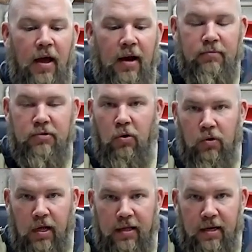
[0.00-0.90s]
And I'm so
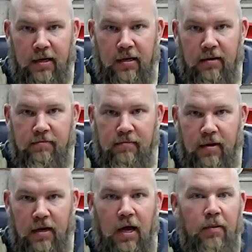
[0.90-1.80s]
glad they did.
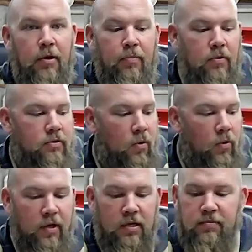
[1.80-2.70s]
And a lot of people, the
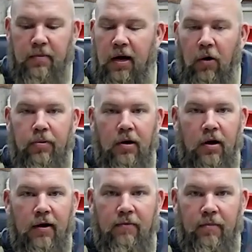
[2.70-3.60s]
whole thing is about helping
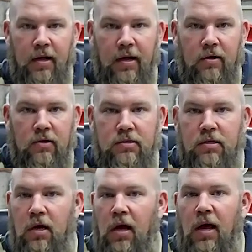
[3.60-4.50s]
out everybody else.
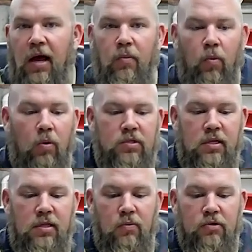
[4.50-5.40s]
And what was
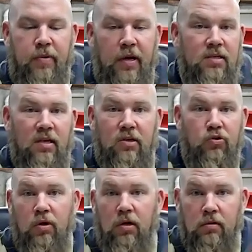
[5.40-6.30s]
in there was basically
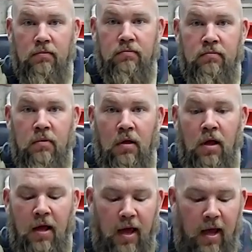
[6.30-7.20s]
a drill.
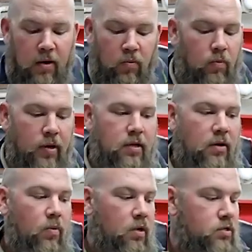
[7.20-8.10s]
And what we
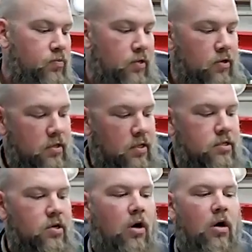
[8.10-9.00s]
did was we took
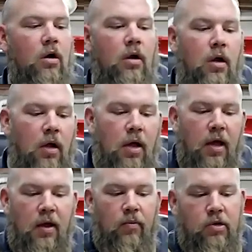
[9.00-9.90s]
this car
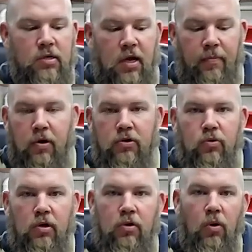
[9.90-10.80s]
and we just kept on
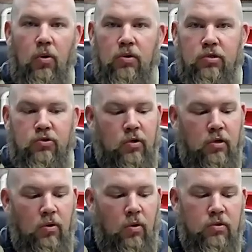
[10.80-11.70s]
drilling holes and
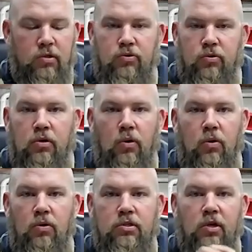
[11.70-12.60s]
drilling holes and drilling
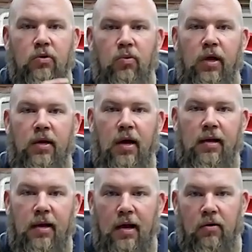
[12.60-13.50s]
holes till the weight
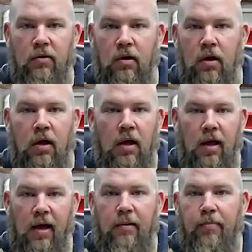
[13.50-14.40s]
got down
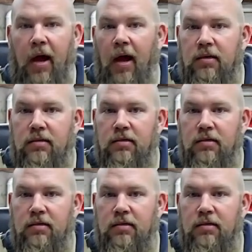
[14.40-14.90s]
and it passed.